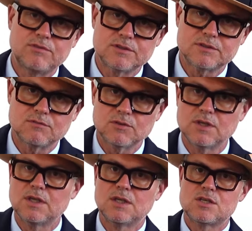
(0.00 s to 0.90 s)
First of all,
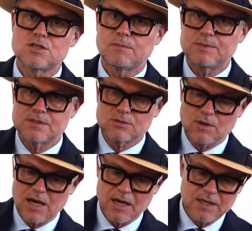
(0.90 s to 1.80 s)
shop is too
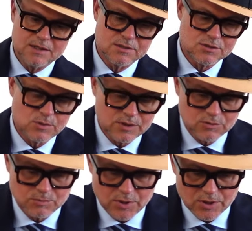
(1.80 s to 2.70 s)
high in the street
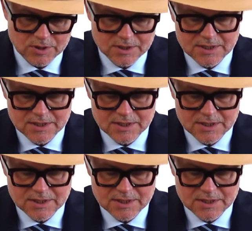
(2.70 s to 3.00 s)
to burn.